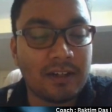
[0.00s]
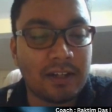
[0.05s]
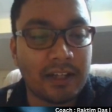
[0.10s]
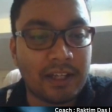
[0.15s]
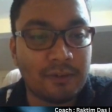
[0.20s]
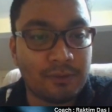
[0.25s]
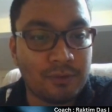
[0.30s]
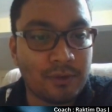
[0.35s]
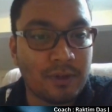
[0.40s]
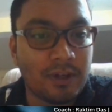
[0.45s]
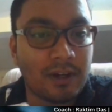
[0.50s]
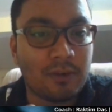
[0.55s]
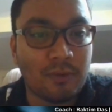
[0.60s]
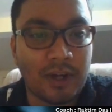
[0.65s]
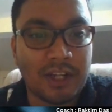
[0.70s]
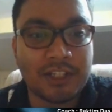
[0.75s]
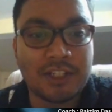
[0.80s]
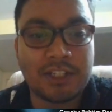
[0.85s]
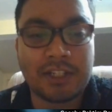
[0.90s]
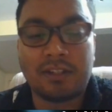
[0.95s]
If you are
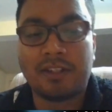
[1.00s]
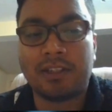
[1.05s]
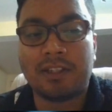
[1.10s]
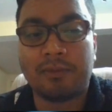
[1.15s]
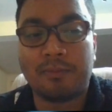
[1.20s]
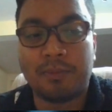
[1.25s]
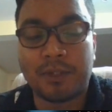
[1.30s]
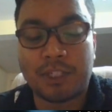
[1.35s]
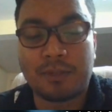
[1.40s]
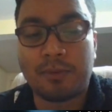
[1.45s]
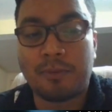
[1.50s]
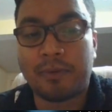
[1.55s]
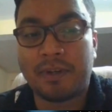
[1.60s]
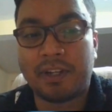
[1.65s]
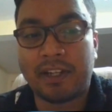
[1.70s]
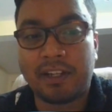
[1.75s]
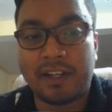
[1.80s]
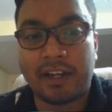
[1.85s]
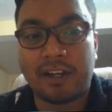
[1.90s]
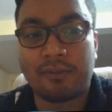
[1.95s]
watching the bishop
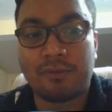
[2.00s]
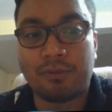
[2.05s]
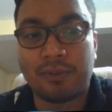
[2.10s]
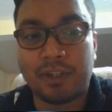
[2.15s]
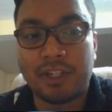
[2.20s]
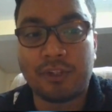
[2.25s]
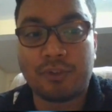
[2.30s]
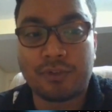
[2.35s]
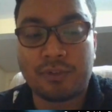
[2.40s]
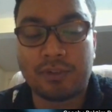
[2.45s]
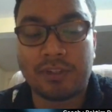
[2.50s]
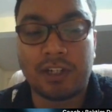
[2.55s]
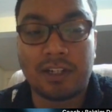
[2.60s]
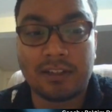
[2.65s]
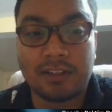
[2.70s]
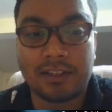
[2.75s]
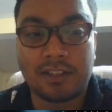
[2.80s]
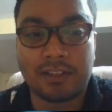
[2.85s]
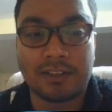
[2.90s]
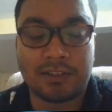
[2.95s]
opening carefully, you should
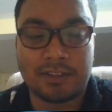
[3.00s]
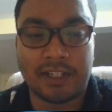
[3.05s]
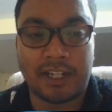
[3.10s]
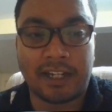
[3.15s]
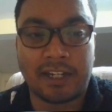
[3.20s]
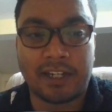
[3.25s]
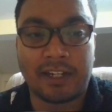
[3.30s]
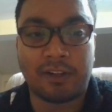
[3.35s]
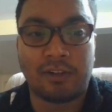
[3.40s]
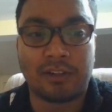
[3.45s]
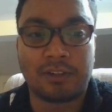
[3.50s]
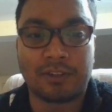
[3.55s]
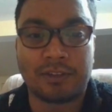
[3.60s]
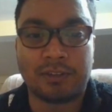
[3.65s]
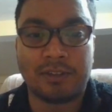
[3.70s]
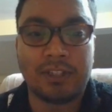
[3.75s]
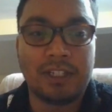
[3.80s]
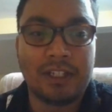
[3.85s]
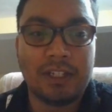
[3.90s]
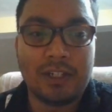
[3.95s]
learn this technique also.
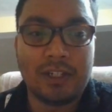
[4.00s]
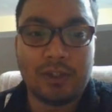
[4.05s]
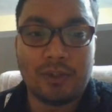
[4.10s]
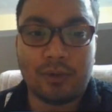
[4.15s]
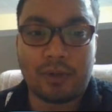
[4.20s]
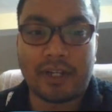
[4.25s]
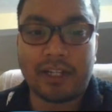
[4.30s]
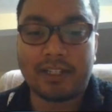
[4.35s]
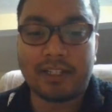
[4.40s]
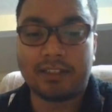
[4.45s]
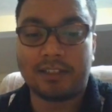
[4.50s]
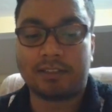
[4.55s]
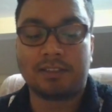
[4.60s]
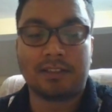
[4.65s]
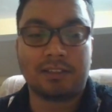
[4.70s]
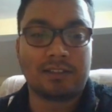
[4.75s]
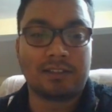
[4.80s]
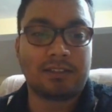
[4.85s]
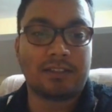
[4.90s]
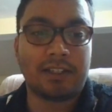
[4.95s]
Okay, this
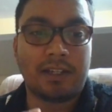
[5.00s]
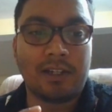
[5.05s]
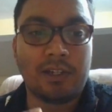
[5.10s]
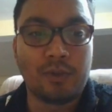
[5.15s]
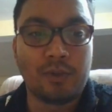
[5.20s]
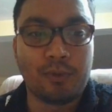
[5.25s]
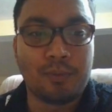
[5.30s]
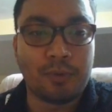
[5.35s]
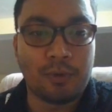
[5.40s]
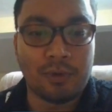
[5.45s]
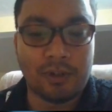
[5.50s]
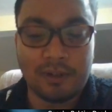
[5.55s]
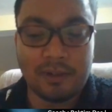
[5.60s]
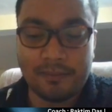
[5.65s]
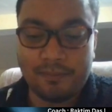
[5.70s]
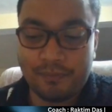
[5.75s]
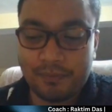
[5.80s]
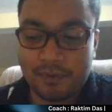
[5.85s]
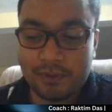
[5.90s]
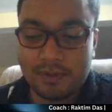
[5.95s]
is a loophole
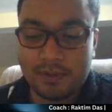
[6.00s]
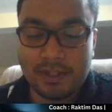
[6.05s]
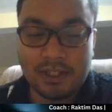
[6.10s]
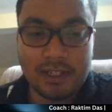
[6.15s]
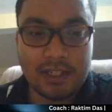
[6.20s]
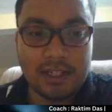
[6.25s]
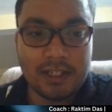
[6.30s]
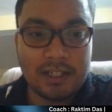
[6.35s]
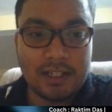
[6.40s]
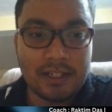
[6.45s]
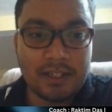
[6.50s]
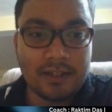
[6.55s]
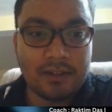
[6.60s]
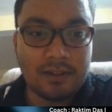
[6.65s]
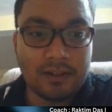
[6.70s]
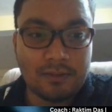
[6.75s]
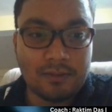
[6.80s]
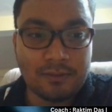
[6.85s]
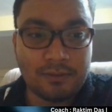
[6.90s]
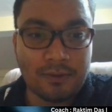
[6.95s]

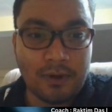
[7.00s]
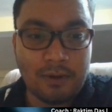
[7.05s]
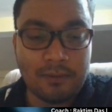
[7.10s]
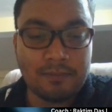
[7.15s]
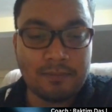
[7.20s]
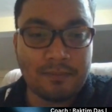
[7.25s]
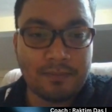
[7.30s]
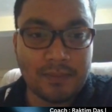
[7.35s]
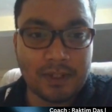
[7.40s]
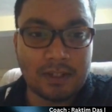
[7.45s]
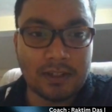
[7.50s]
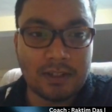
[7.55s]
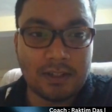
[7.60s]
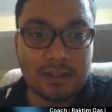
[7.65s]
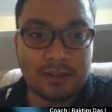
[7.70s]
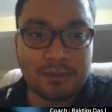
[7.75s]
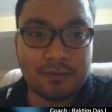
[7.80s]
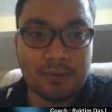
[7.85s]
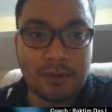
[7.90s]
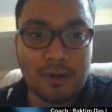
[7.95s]
from
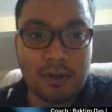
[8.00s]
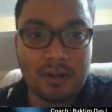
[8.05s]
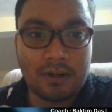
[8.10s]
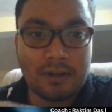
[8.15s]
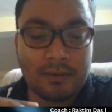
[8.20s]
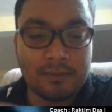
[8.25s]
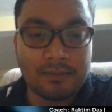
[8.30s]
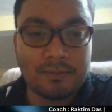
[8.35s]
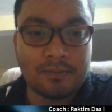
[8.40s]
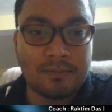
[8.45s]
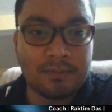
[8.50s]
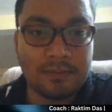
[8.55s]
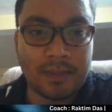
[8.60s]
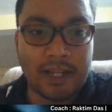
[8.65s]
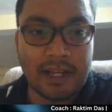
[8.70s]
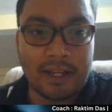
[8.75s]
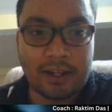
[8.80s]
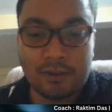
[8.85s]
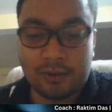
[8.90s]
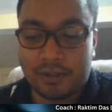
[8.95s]
for
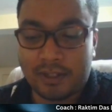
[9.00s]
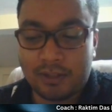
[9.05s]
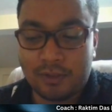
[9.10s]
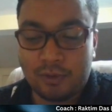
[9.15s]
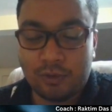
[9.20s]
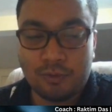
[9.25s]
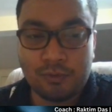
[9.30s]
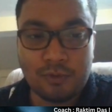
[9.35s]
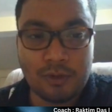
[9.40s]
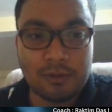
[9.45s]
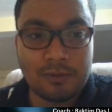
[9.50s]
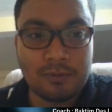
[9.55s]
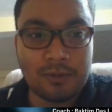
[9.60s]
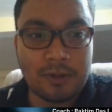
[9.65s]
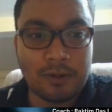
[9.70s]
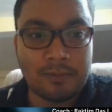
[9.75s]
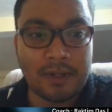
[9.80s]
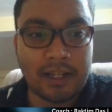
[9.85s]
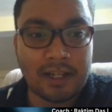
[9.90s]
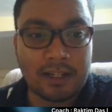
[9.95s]
black. Okay, loophole for
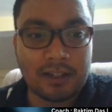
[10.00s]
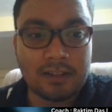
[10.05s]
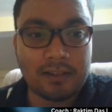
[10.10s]
black.